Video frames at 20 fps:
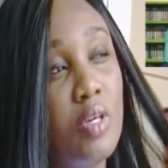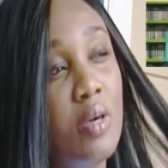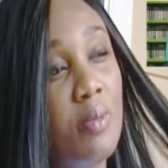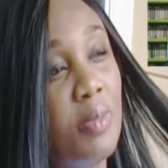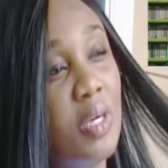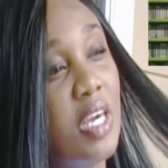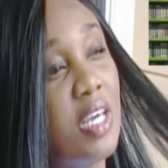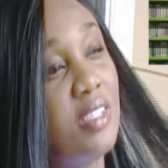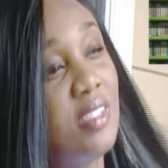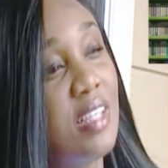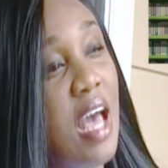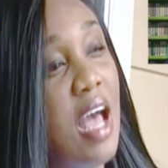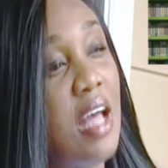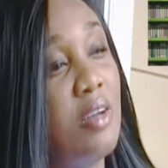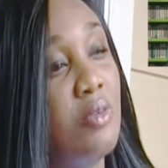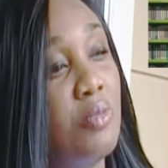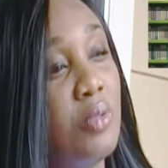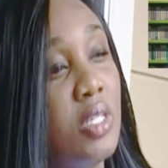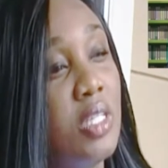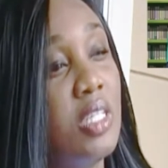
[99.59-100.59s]
Because that
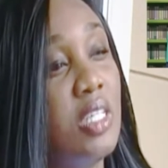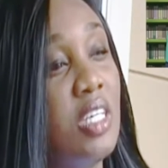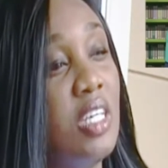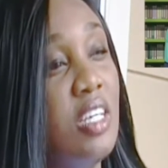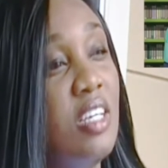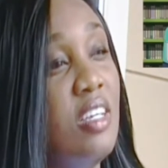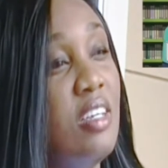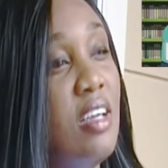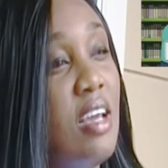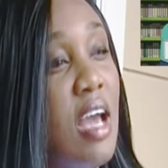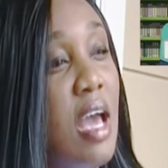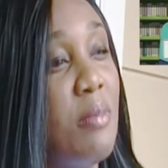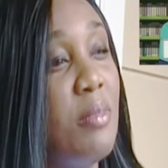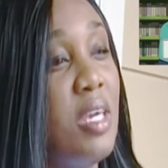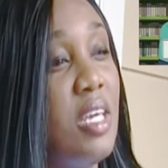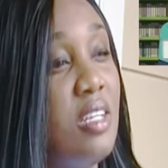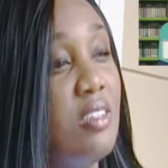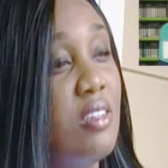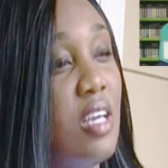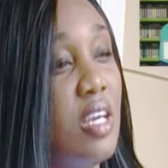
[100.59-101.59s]
really, I
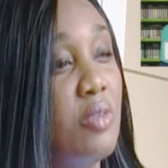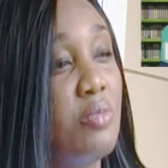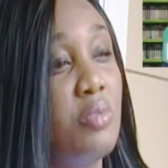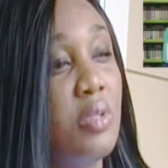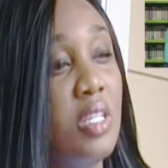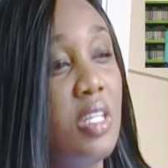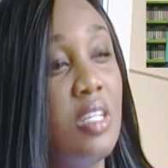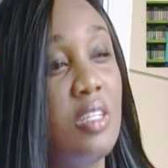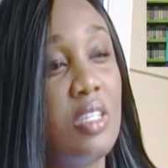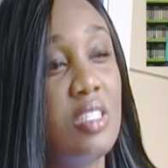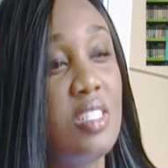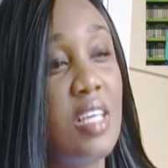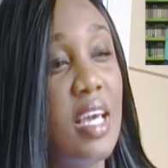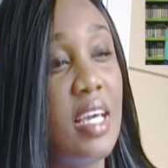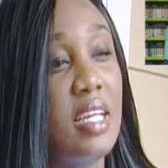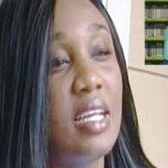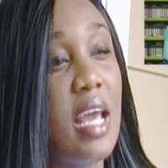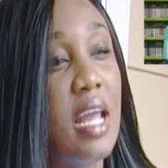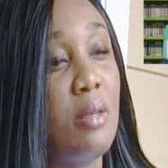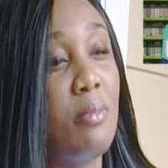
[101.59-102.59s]
mean, it really looks like
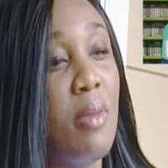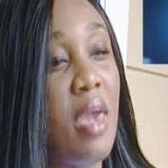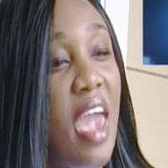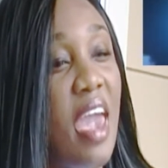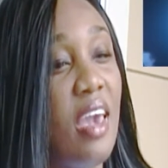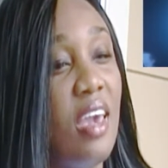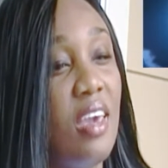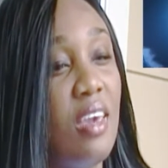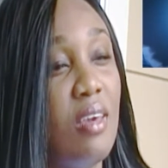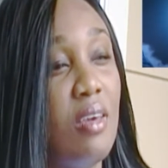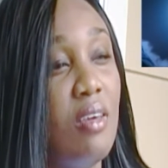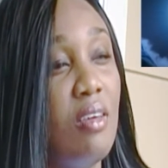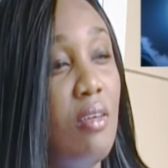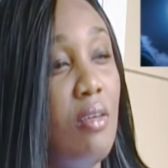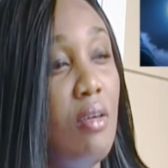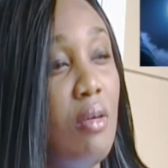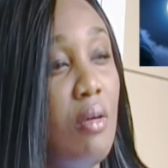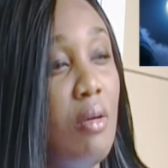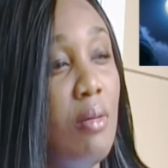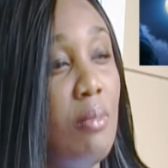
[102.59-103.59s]
an
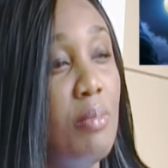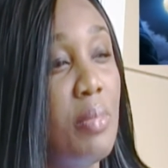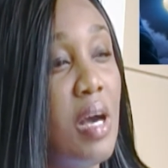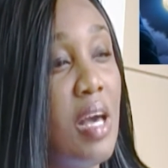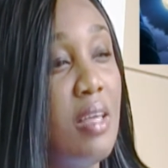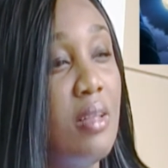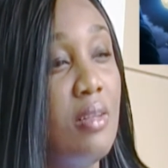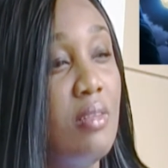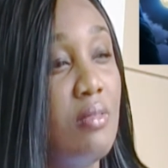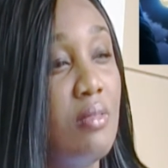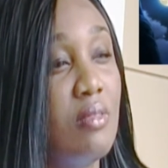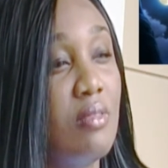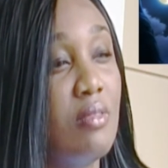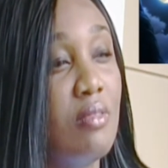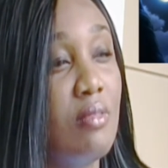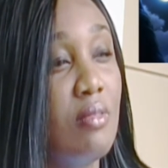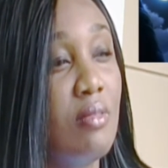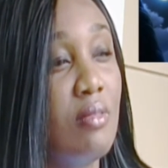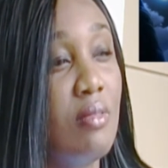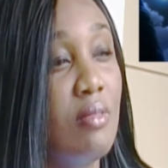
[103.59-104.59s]
anime. But
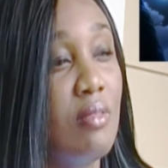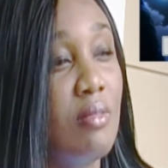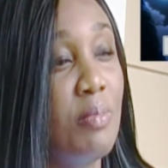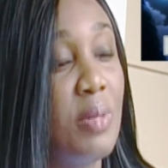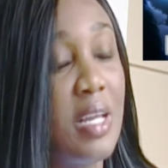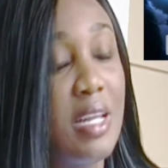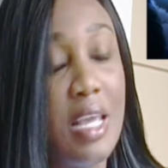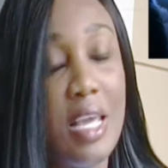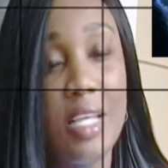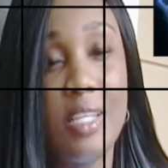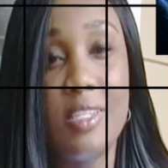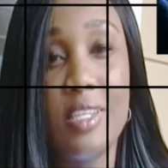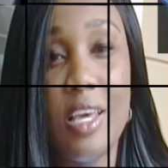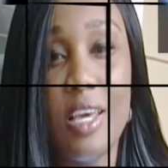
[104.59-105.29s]
is